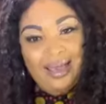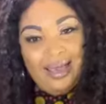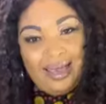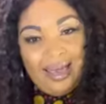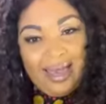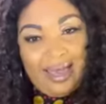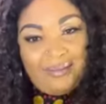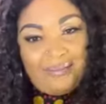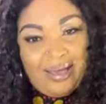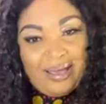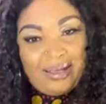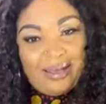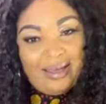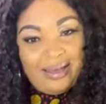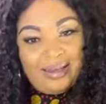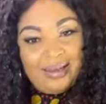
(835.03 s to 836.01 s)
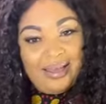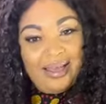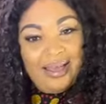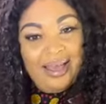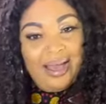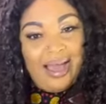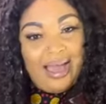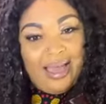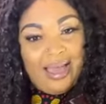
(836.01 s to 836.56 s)
Oh my God!
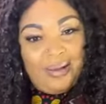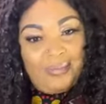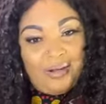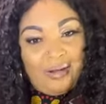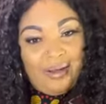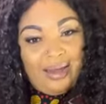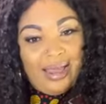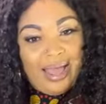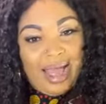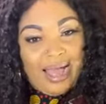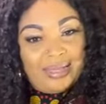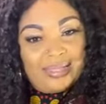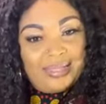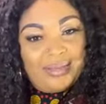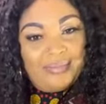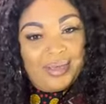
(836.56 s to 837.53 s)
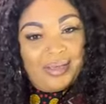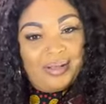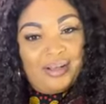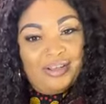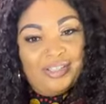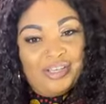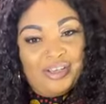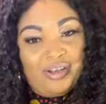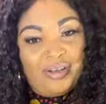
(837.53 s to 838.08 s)
I am only asking
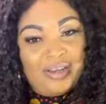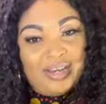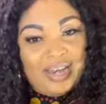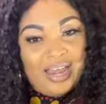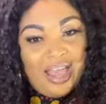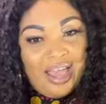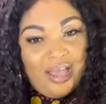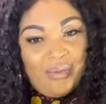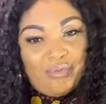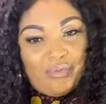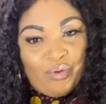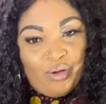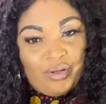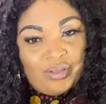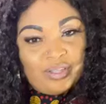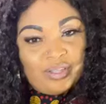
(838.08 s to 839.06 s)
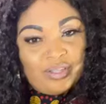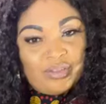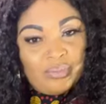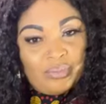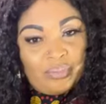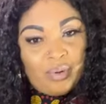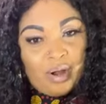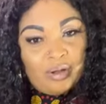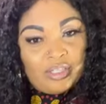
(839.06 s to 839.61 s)
because your name was
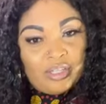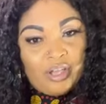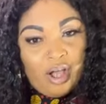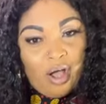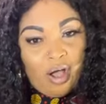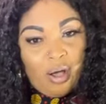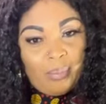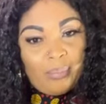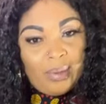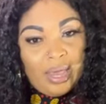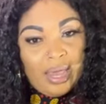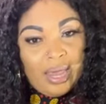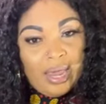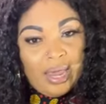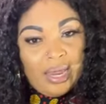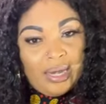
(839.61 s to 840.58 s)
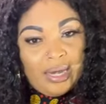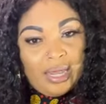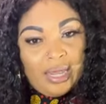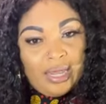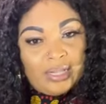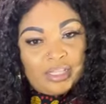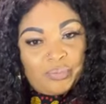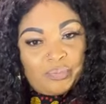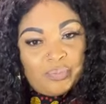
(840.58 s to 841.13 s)
brought up and
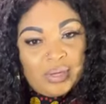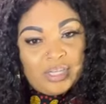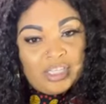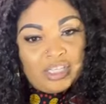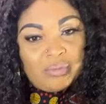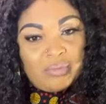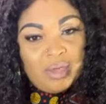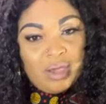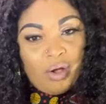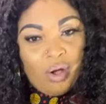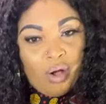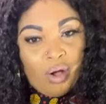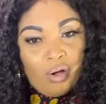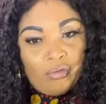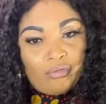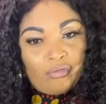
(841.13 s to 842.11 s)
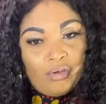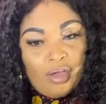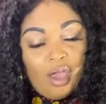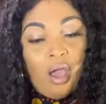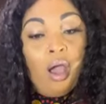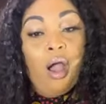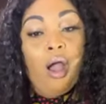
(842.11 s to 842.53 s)
it pissed me off.